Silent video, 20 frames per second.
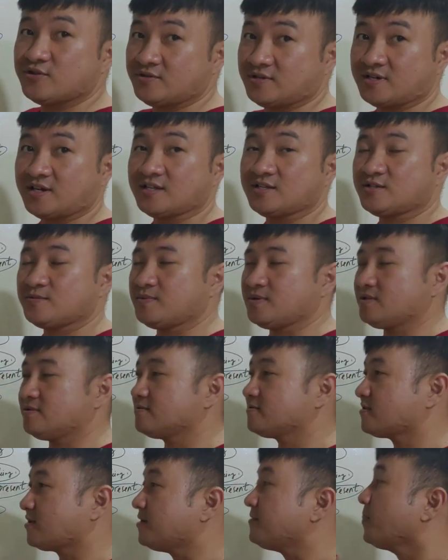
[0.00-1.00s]
future
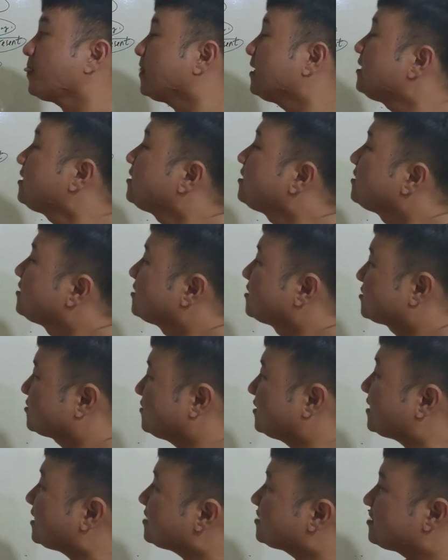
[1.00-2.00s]
arrangement. Okay.
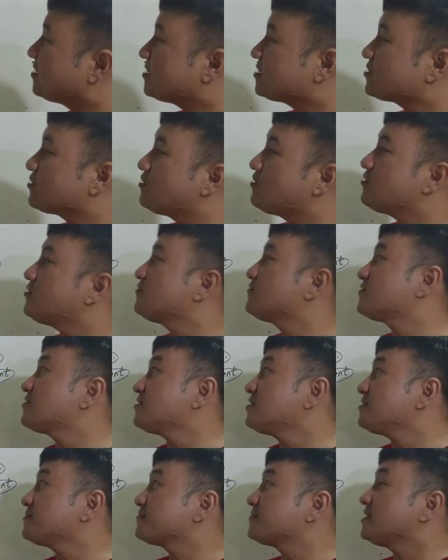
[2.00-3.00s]
So again, let's go
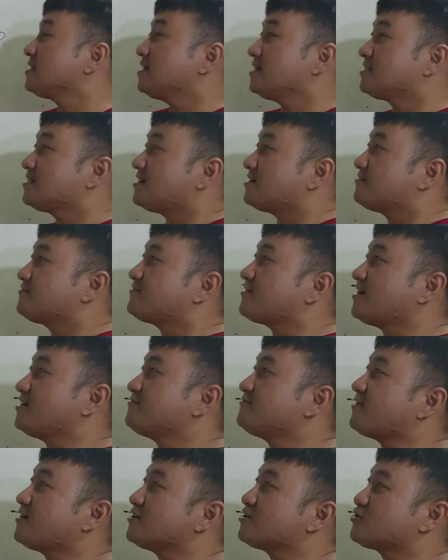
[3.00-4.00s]
over. There are
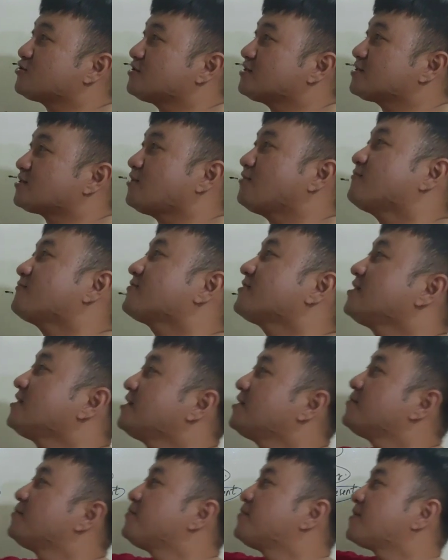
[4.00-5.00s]
5 functions of
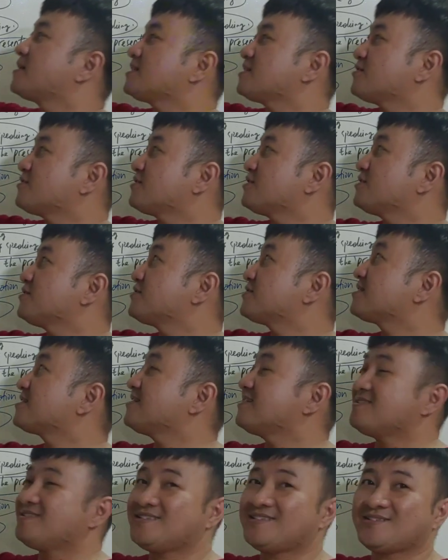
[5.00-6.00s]
present continuous
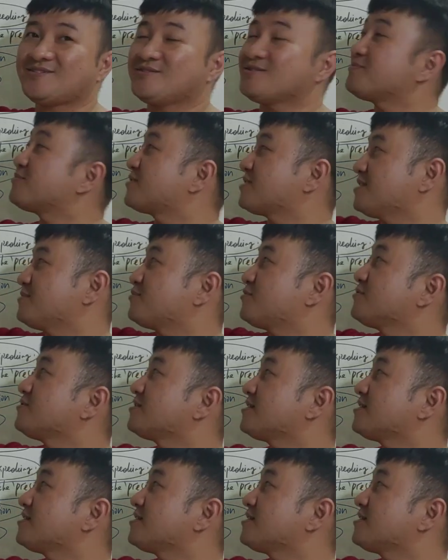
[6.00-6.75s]
tense or present